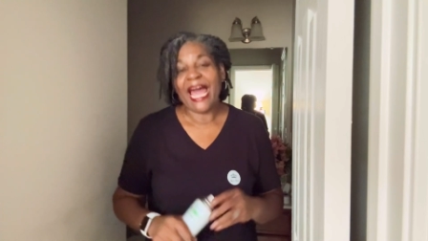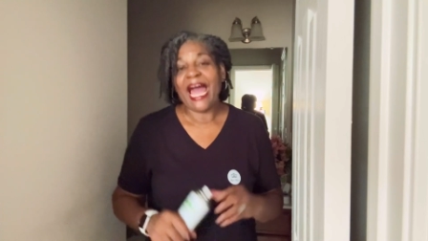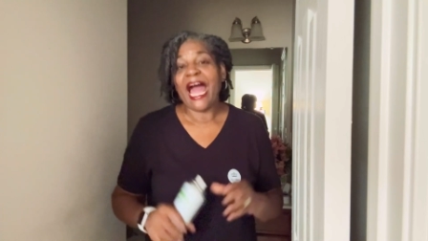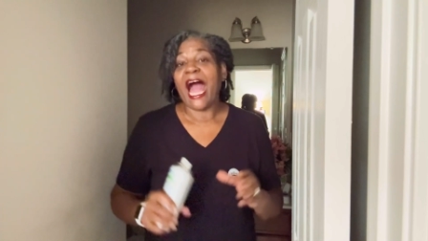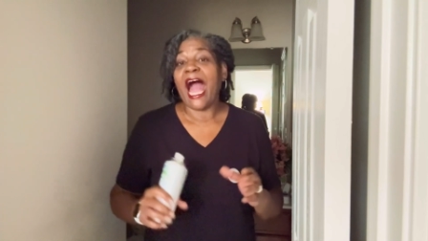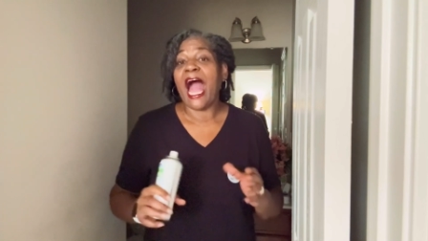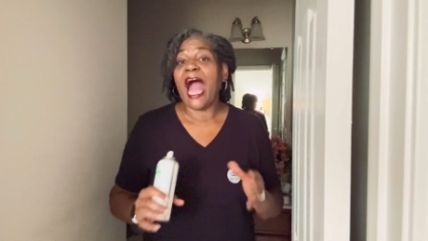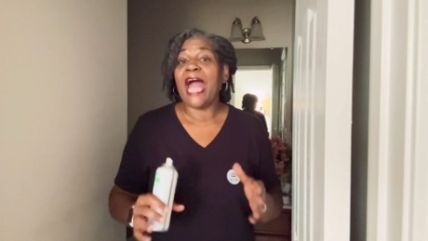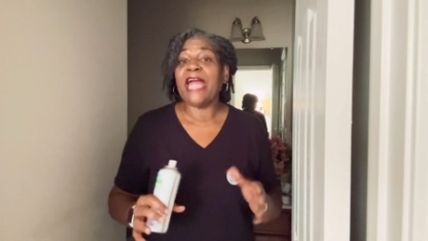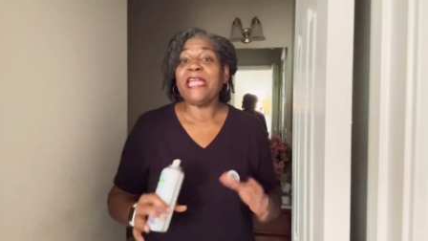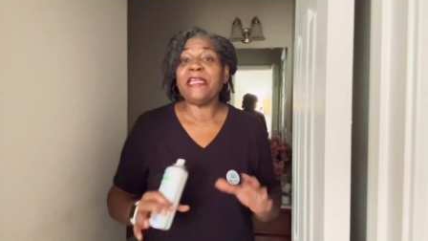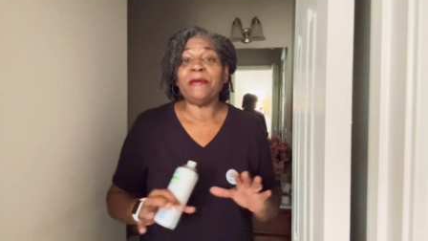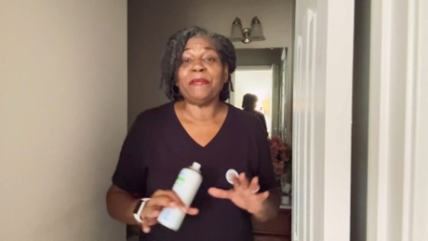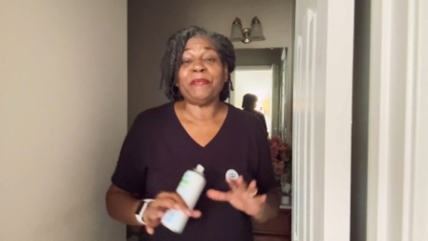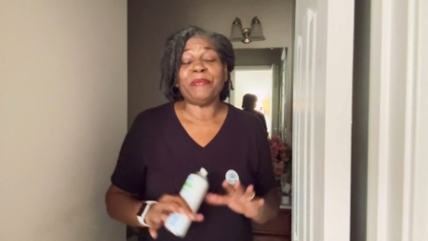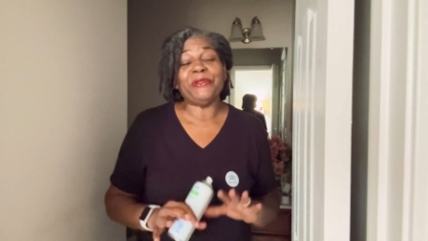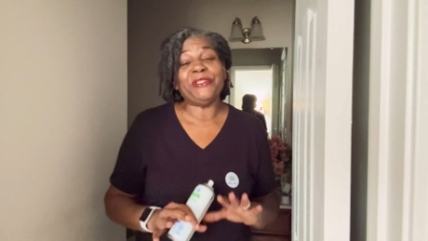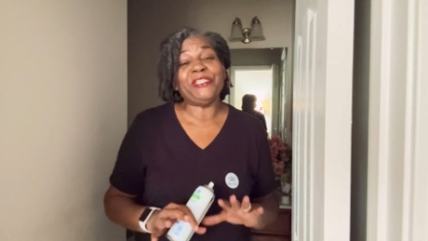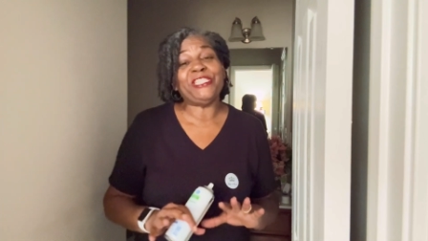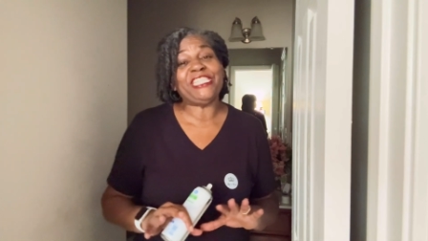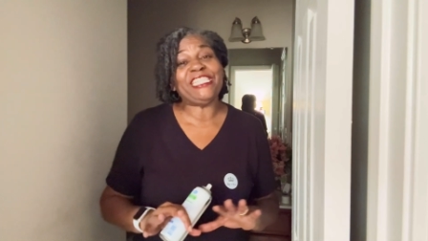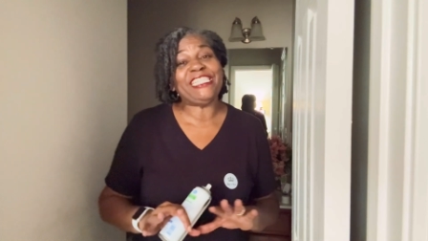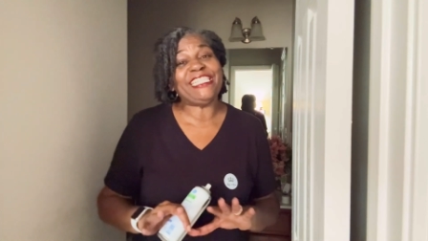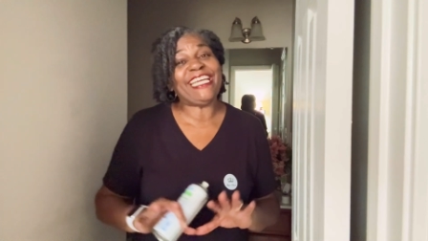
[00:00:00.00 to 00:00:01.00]
I
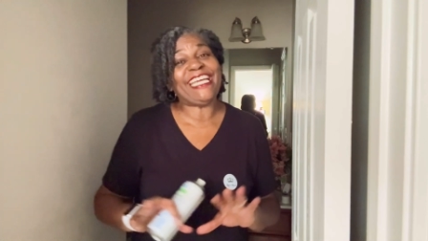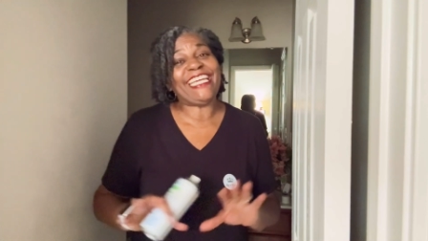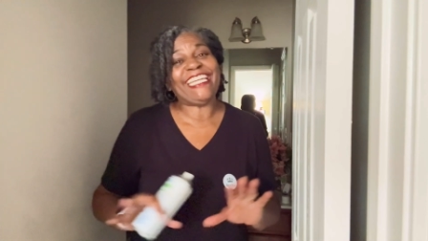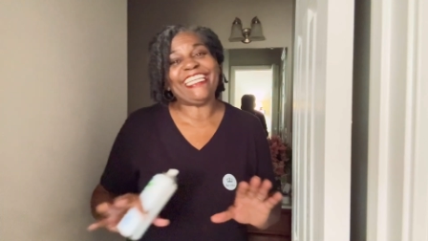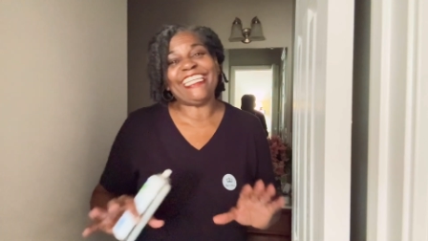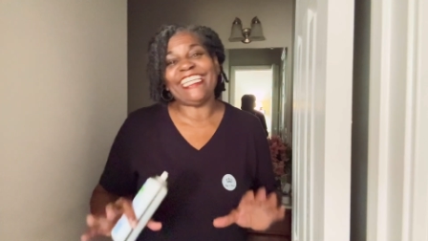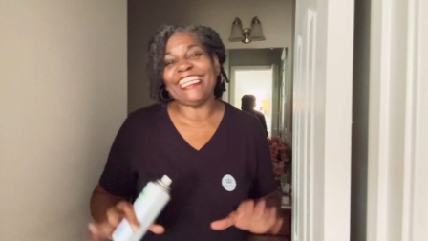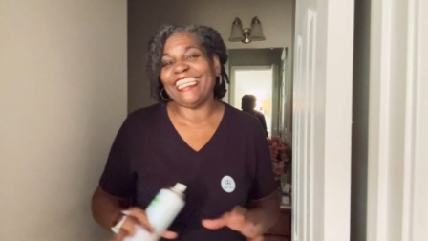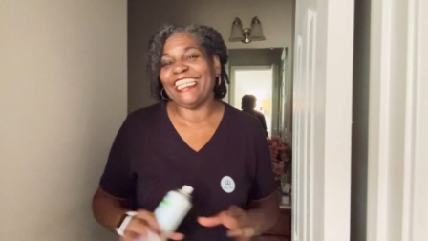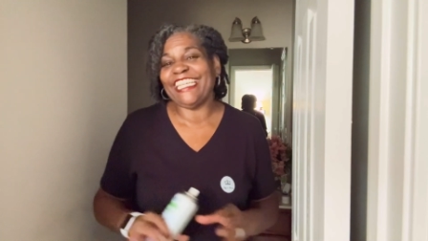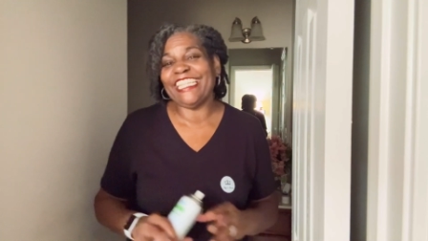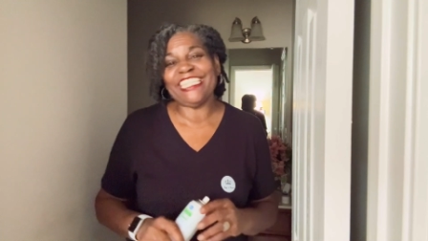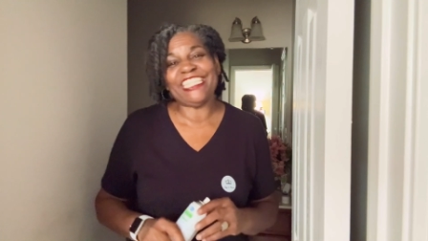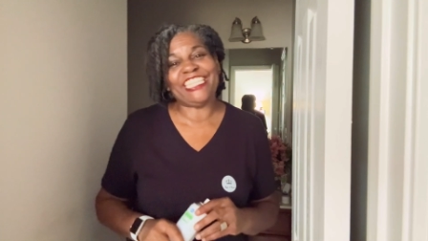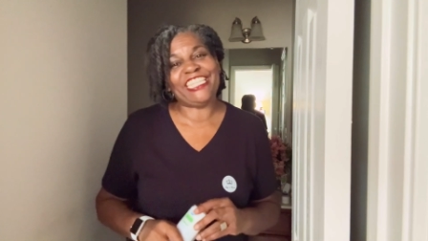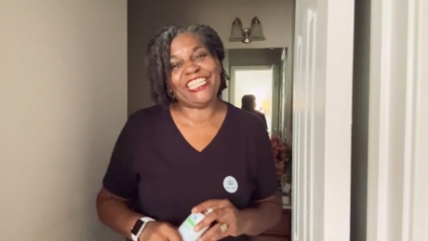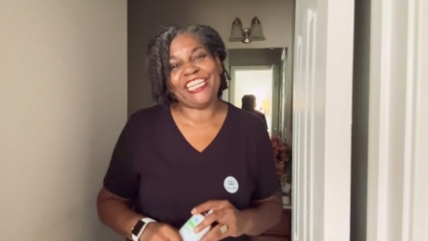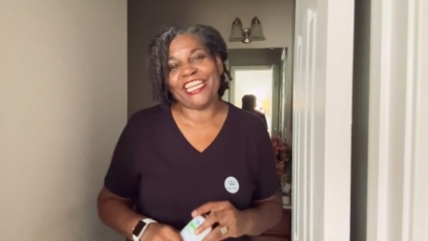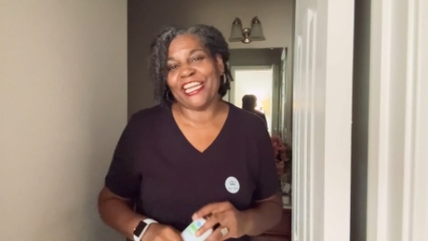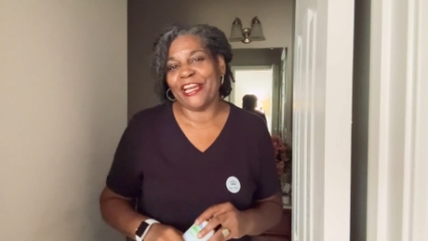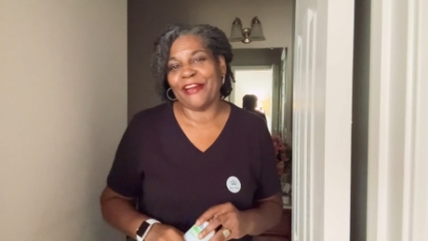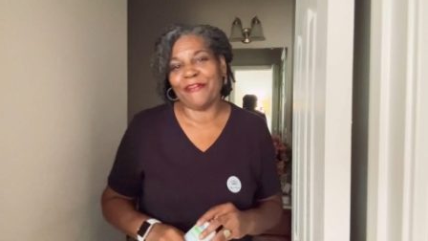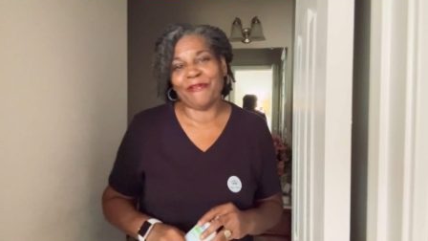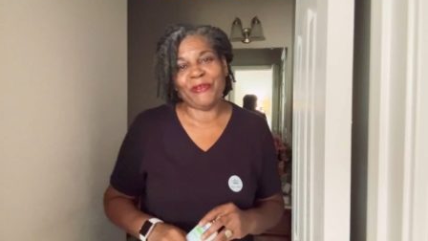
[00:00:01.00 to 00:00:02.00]
appreciate each and
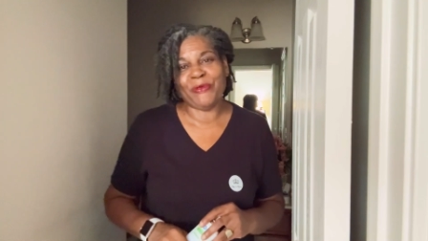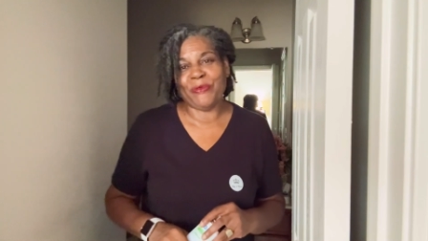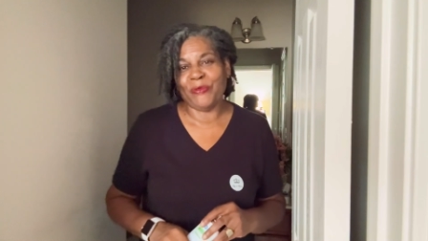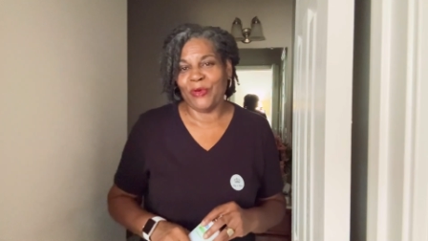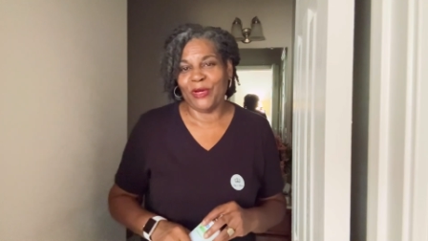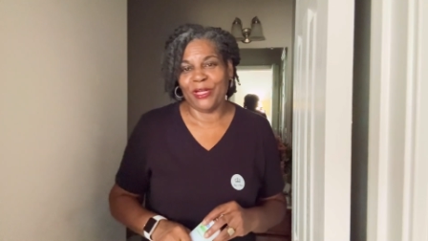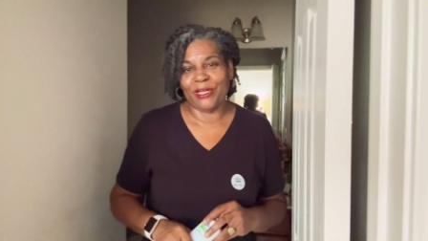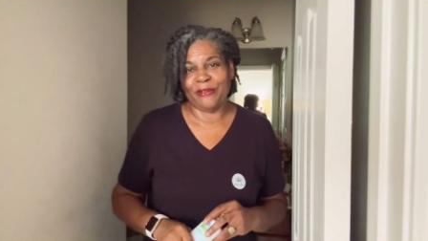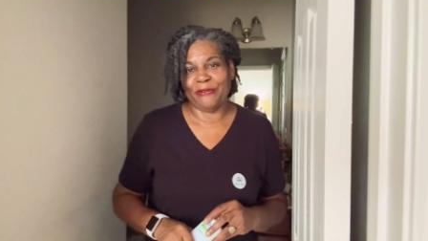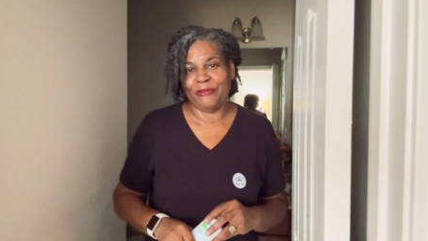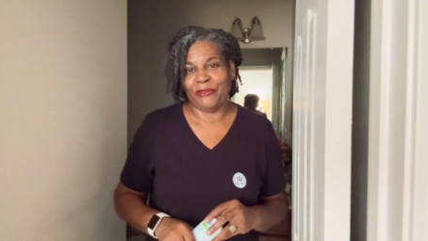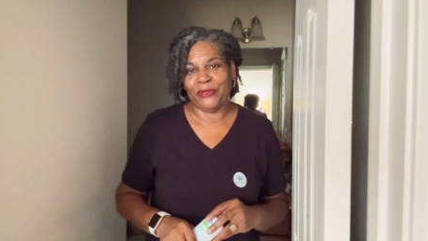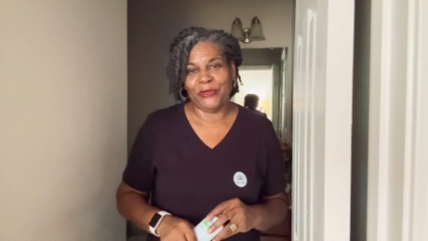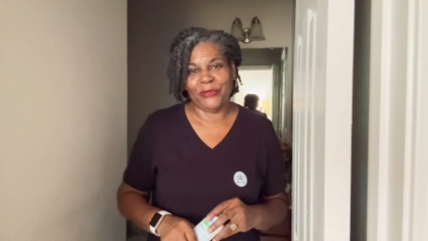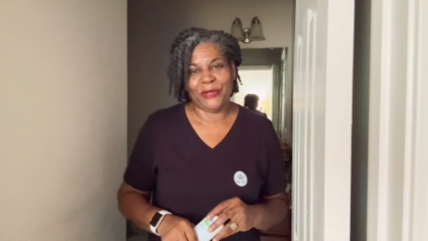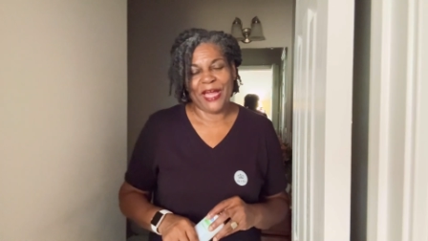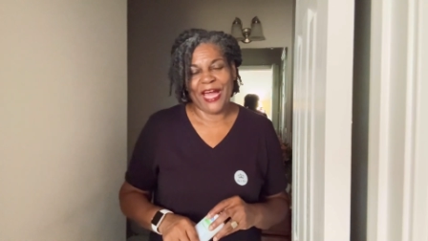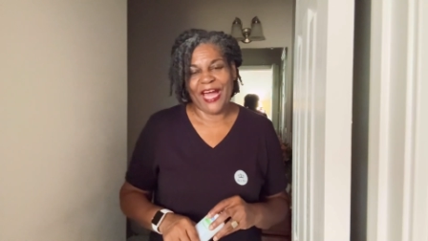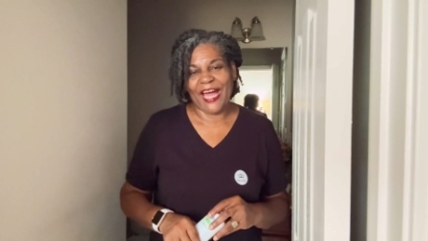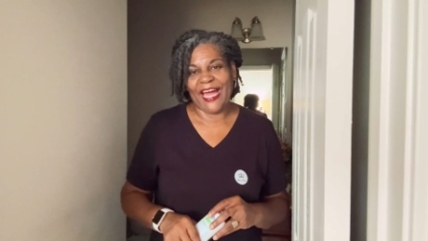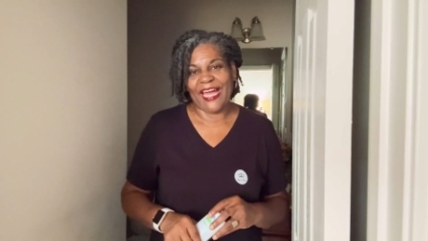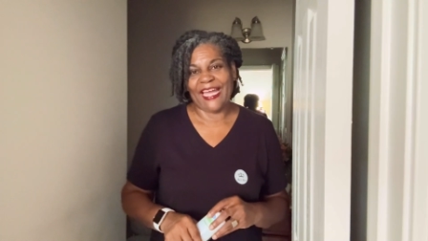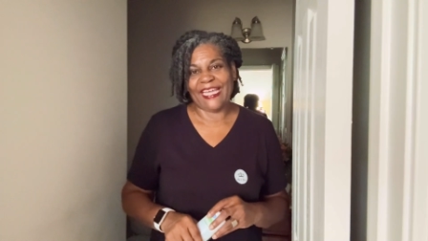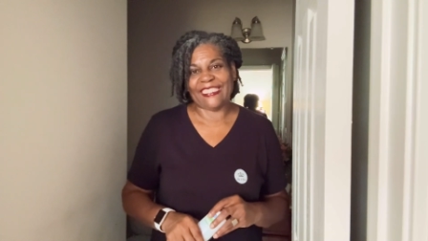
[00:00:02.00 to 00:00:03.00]
every one of you
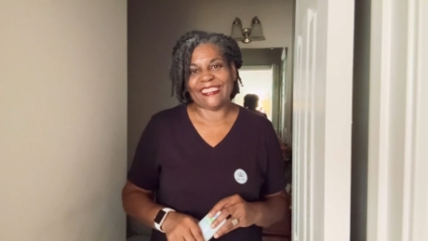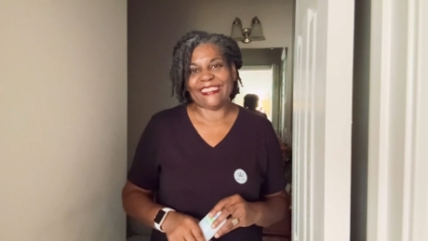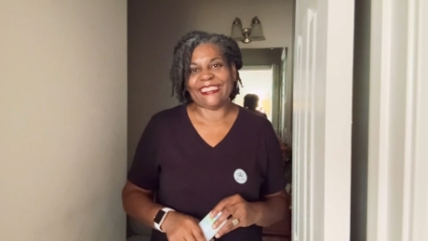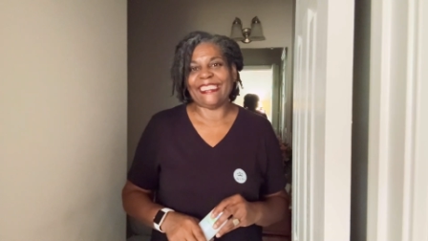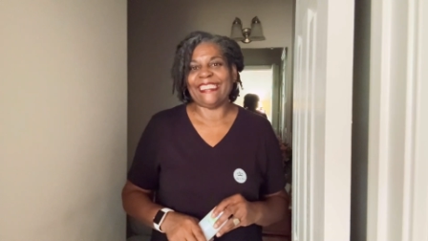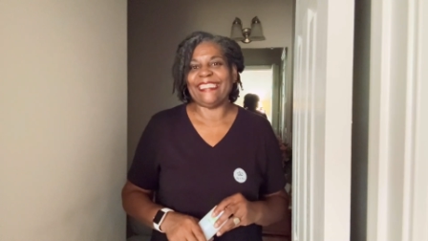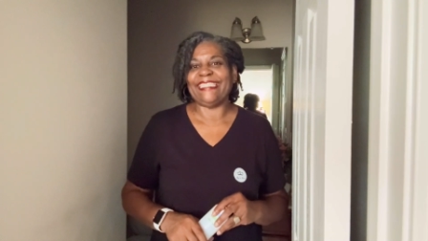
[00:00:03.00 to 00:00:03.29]
guys.